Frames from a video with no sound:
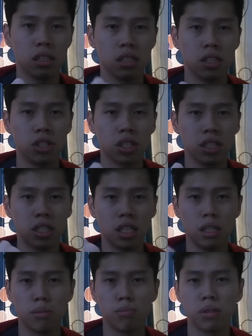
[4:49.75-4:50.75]
you can
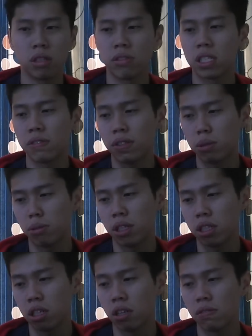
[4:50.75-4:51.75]
see, but the rest of it's pretty
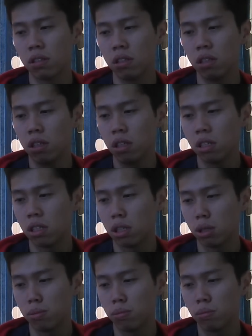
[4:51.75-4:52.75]
soft.
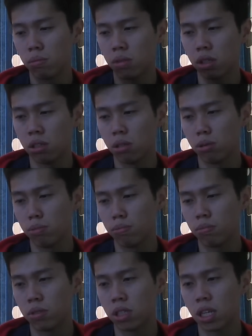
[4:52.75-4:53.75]
She'll
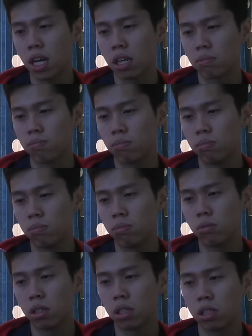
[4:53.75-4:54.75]
just kind of
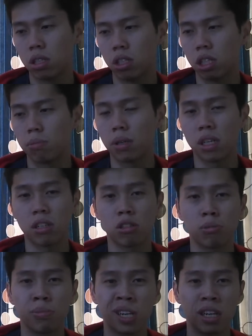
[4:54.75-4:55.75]
jump on it or
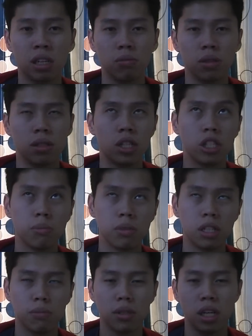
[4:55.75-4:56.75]
pick it up. Well, not jump
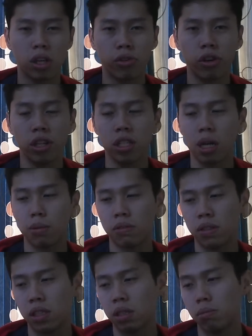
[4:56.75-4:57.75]
on it, but like crawl on top of
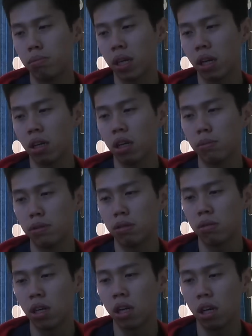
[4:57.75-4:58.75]
it and pick it up
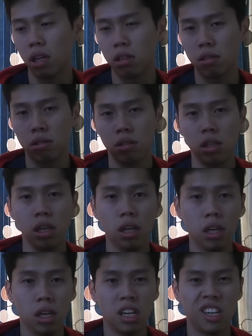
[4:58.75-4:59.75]
and hug it.
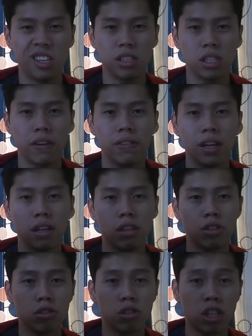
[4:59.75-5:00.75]
and then
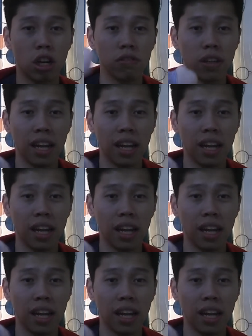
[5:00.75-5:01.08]
she'll set off the